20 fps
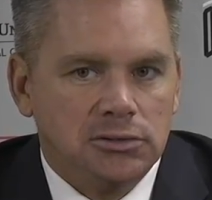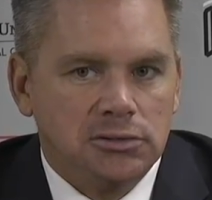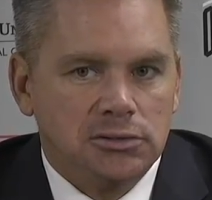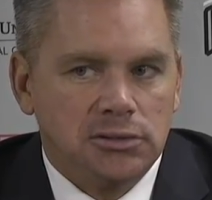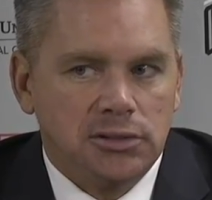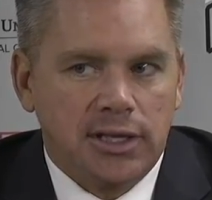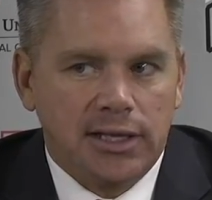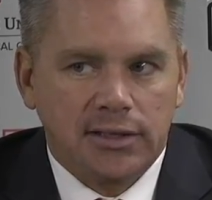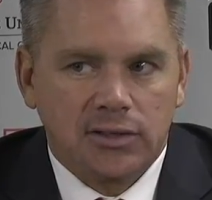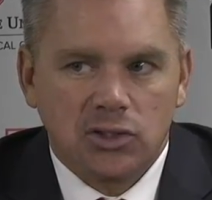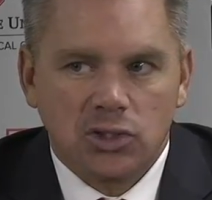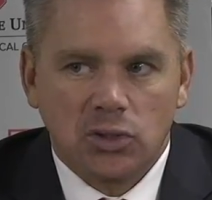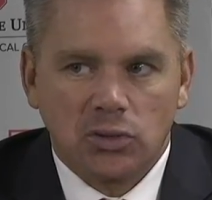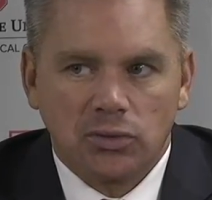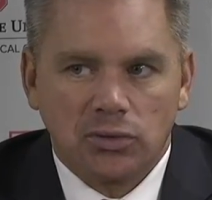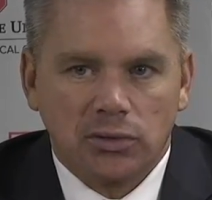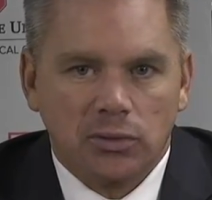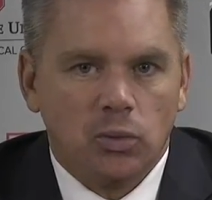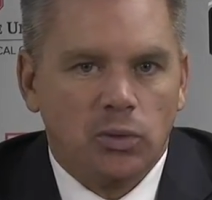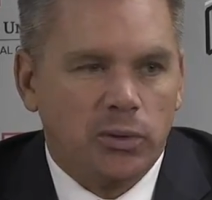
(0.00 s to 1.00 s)
Like
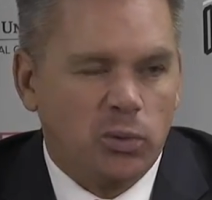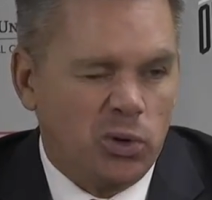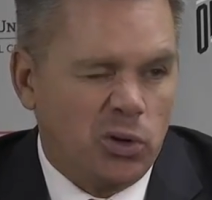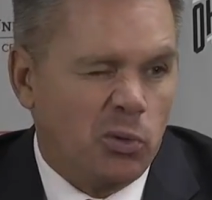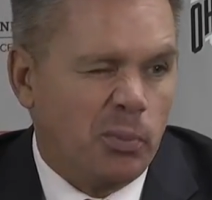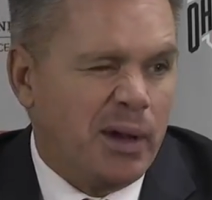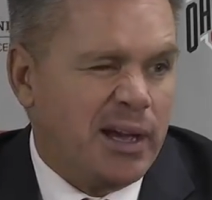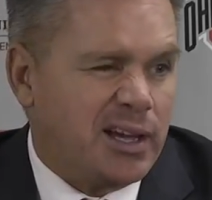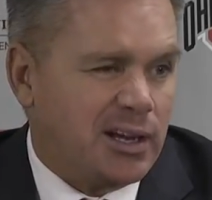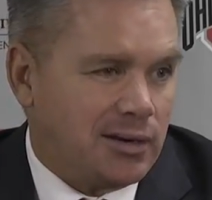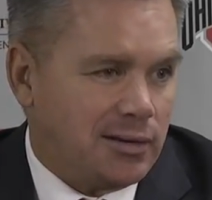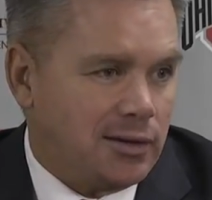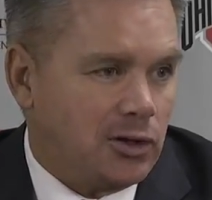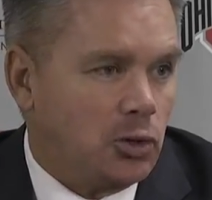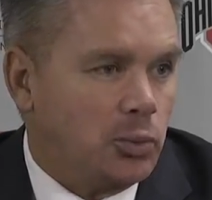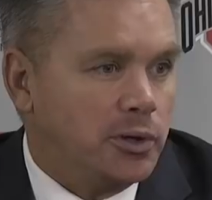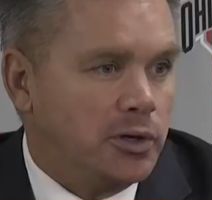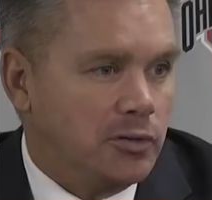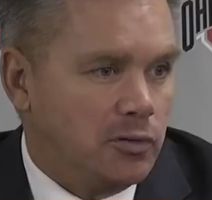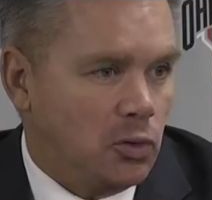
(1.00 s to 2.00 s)
certainly we were making a
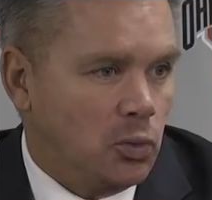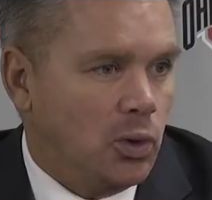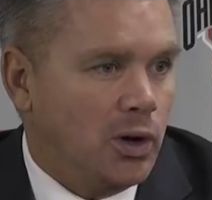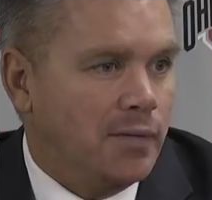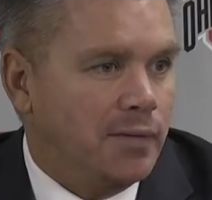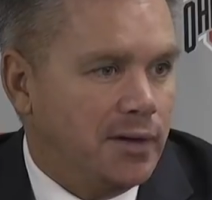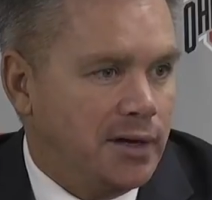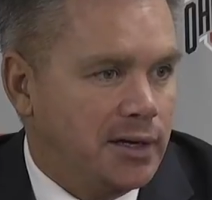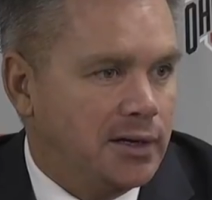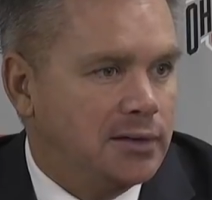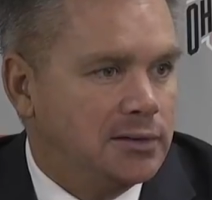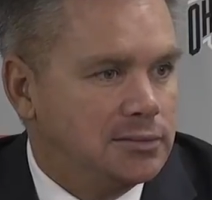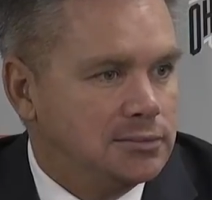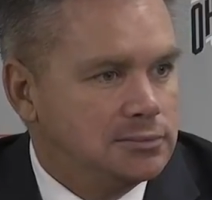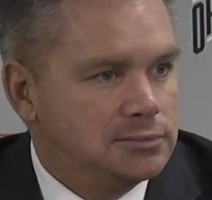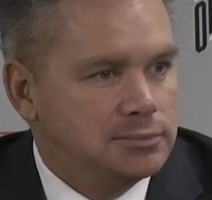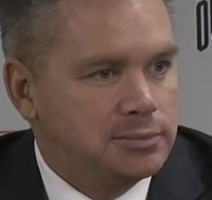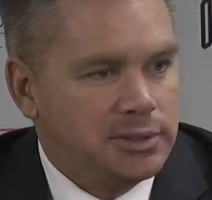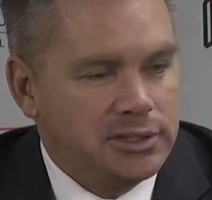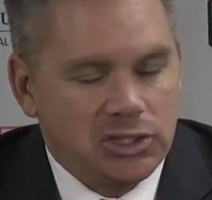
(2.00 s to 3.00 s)
little bit of a run there,
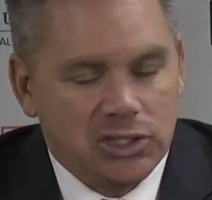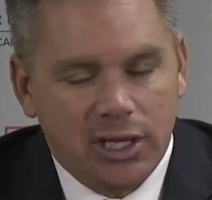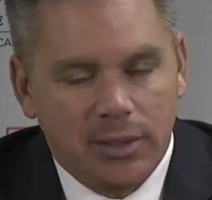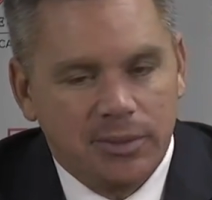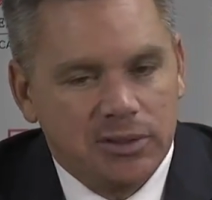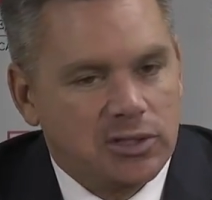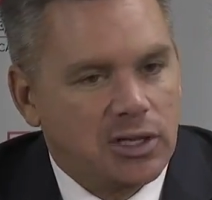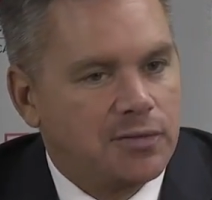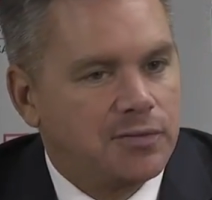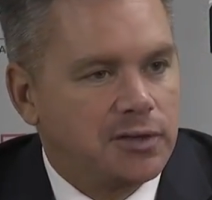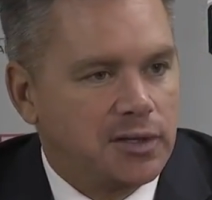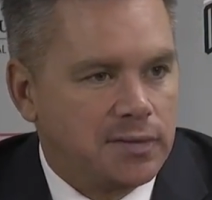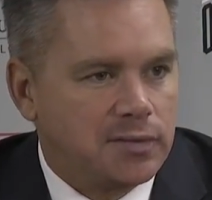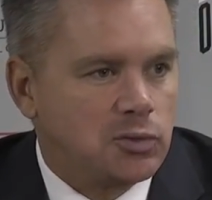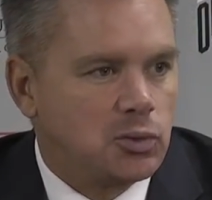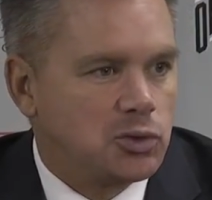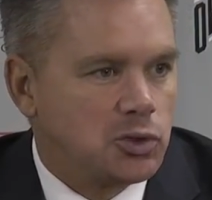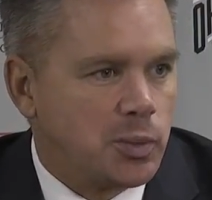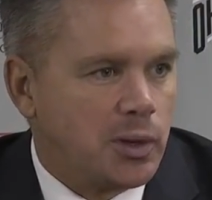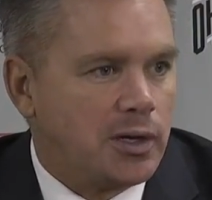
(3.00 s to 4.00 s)
but you got to be tough enough
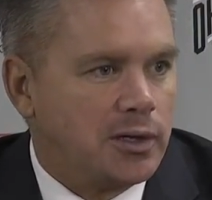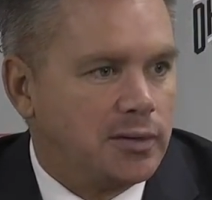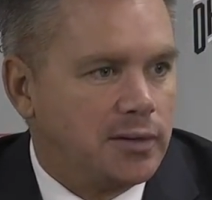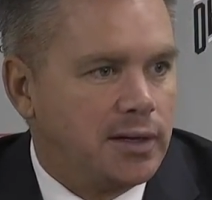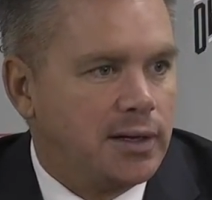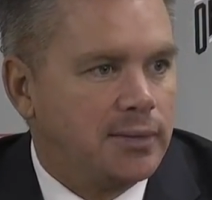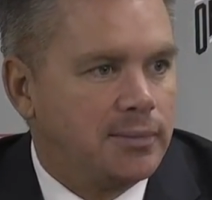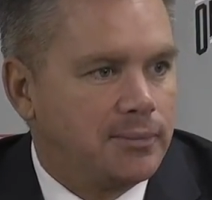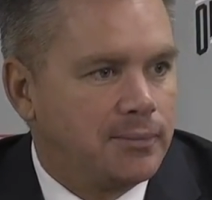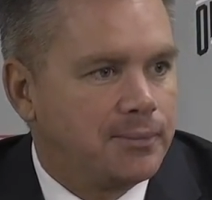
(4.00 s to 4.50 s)
to respond to that.